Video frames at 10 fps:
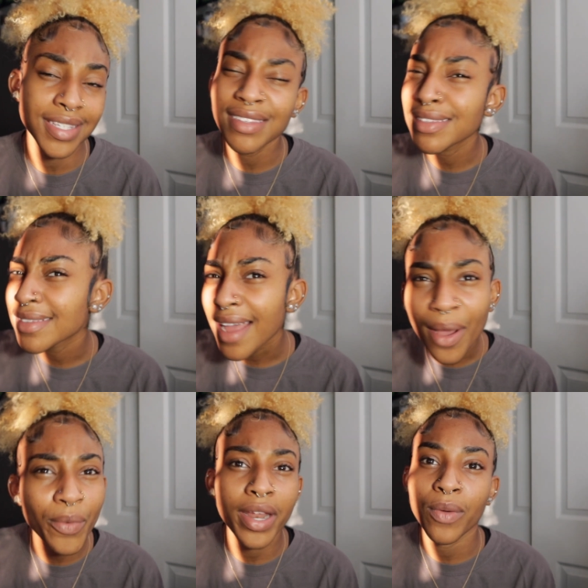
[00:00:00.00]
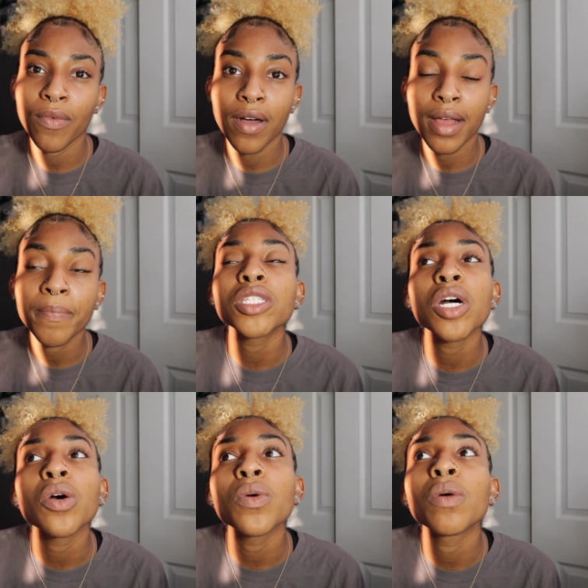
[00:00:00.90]
This is not what I want.
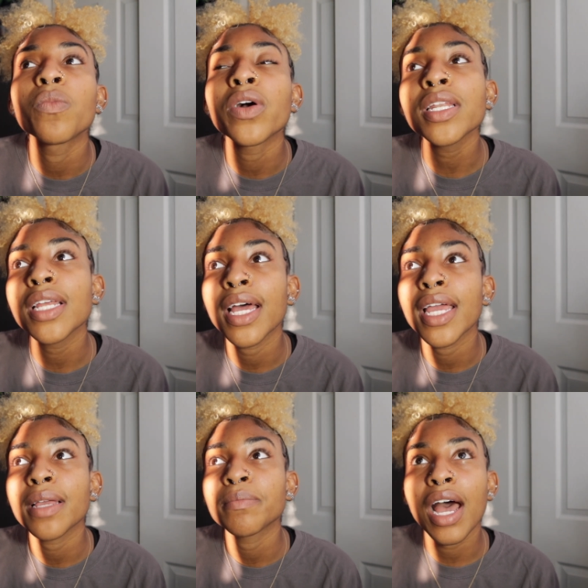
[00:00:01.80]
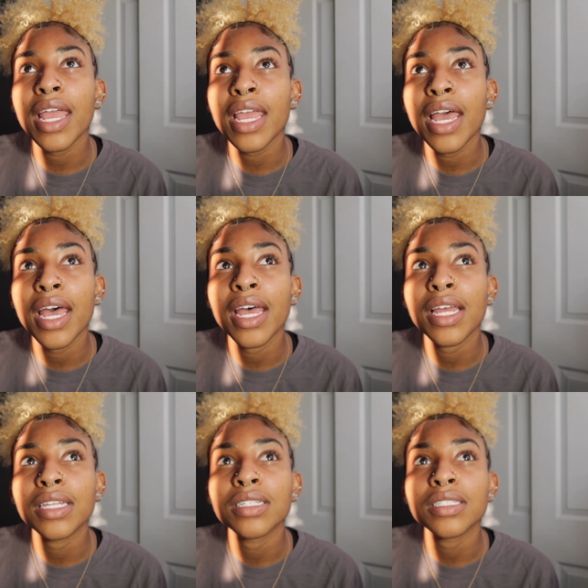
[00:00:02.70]
So one night I
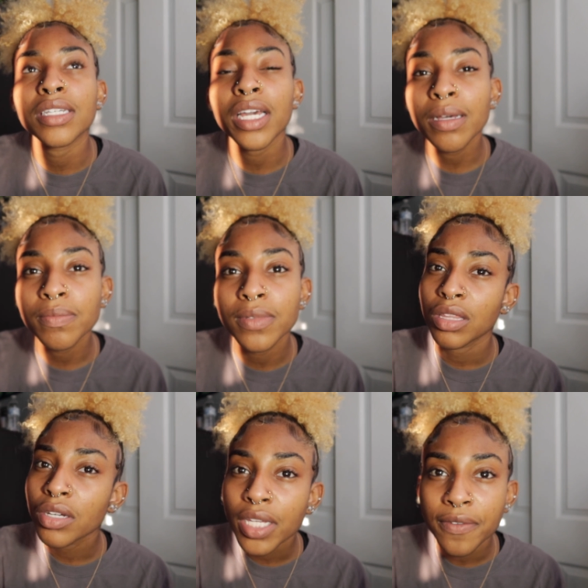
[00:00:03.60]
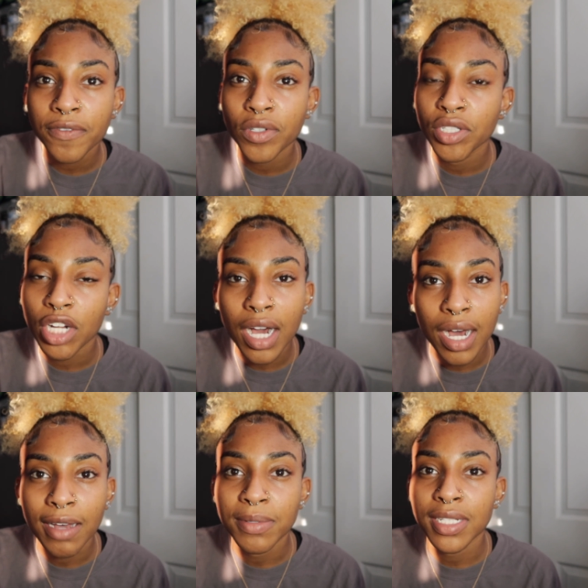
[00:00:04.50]
had kept looking for
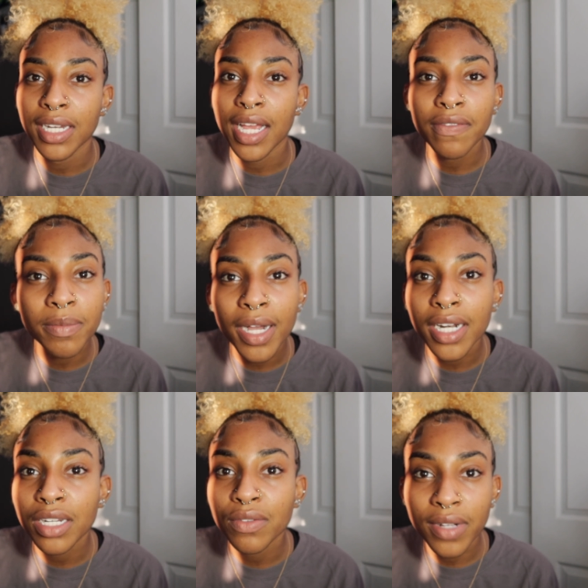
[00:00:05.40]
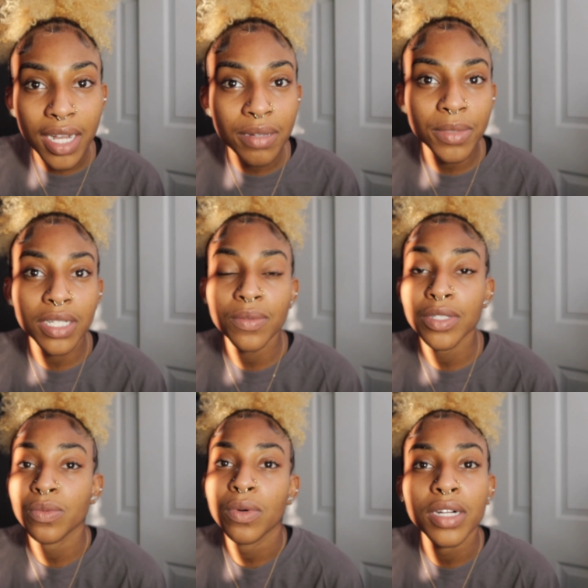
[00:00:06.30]
jobs and everybody around me
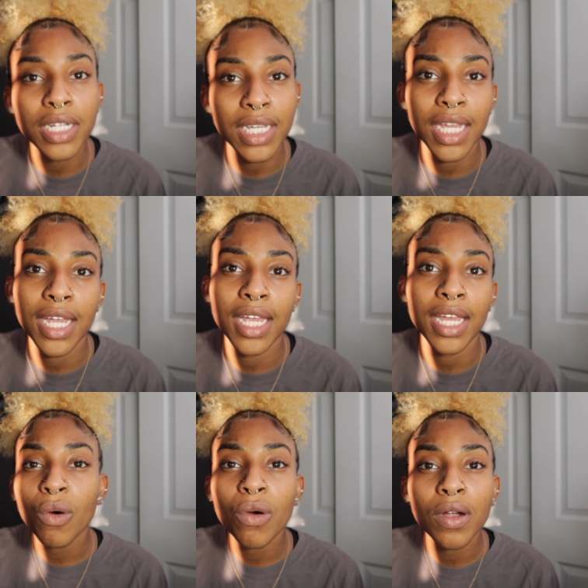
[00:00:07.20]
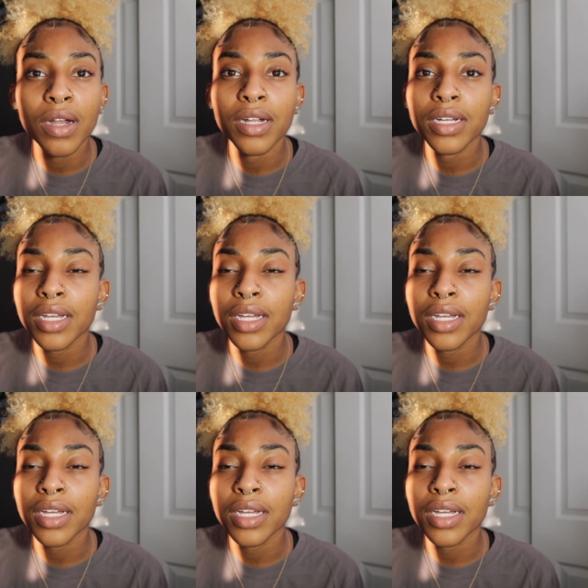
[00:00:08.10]
was working or